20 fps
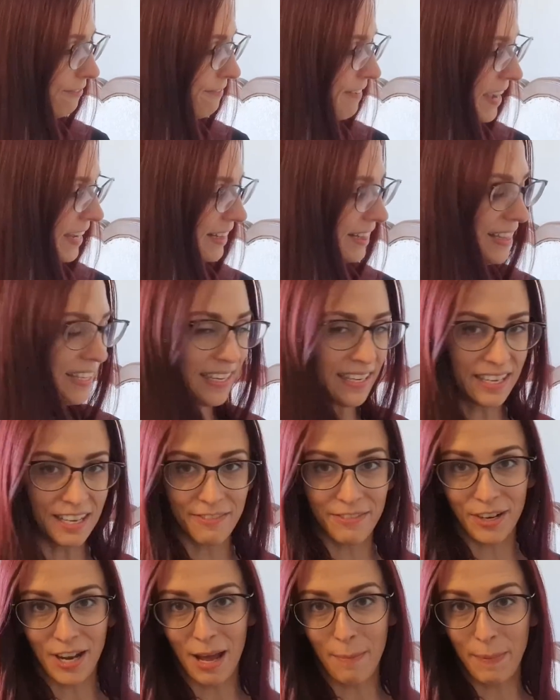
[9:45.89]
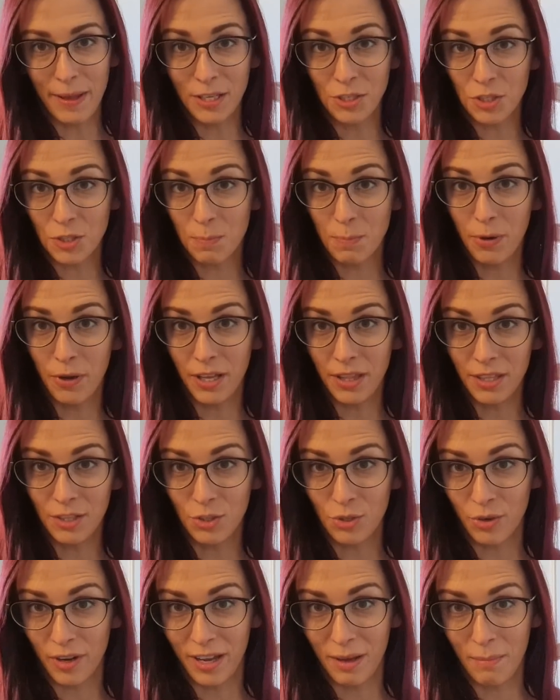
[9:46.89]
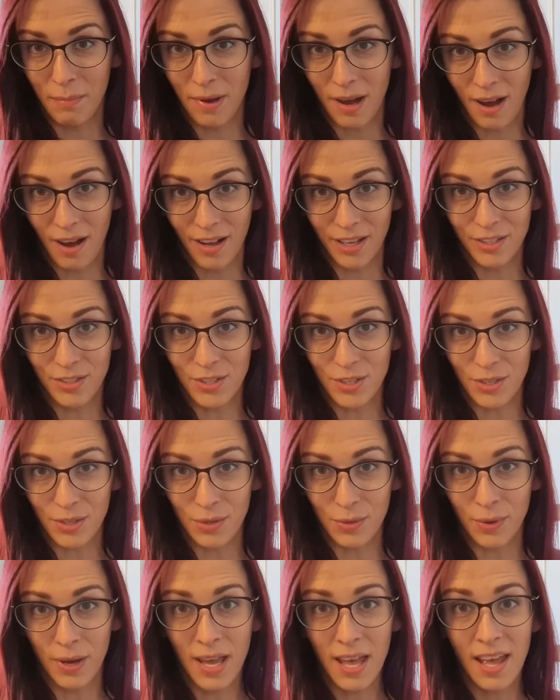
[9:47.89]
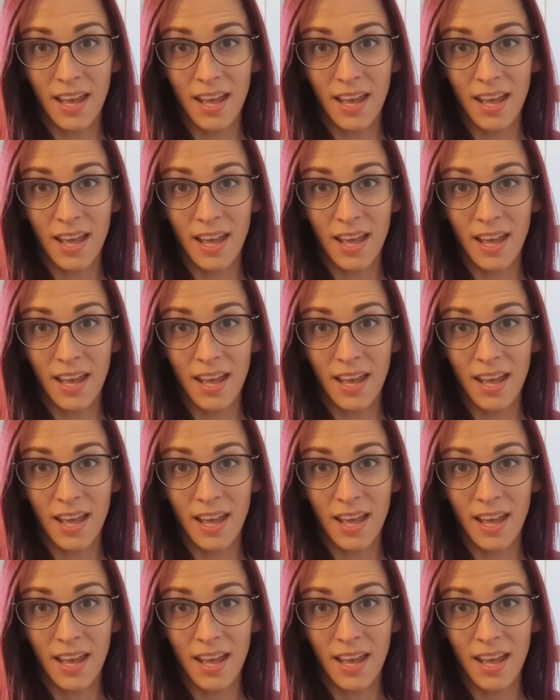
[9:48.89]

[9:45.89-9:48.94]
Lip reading: finally give it up and just put the trim onto